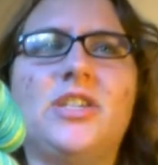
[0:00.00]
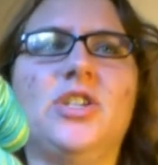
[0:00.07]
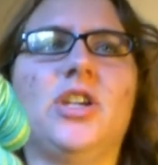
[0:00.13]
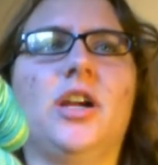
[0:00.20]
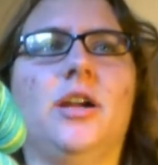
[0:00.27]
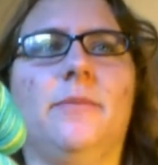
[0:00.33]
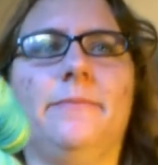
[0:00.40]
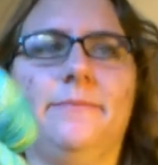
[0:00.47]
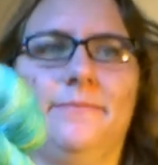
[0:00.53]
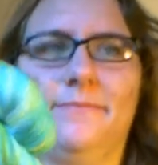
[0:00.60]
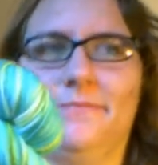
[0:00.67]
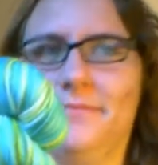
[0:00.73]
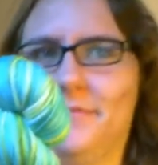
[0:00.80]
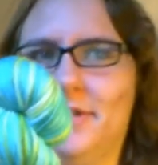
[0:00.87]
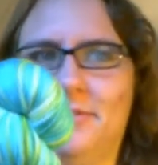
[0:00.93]
It's the
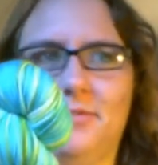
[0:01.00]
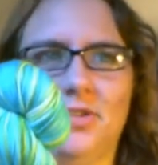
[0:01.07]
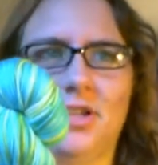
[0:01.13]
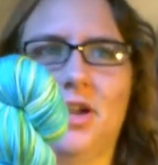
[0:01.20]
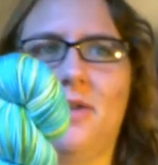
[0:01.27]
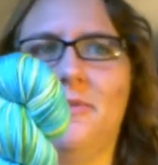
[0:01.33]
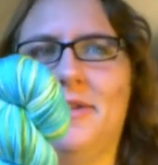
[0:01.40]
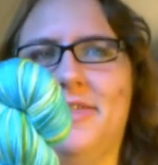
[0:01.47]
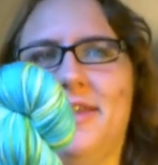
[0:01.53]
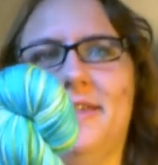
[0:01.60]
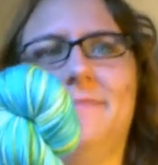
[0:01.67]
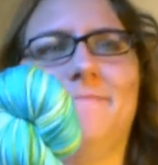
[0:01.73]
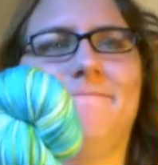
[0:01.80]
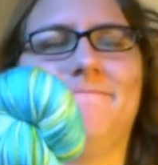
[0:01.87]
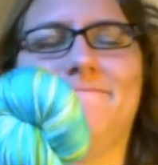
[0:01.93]
terp. I'm just going
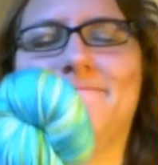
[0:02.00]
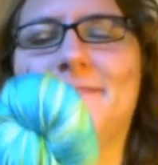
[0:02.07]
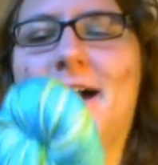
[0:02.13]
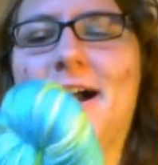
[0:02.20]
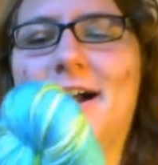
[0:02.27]
with it.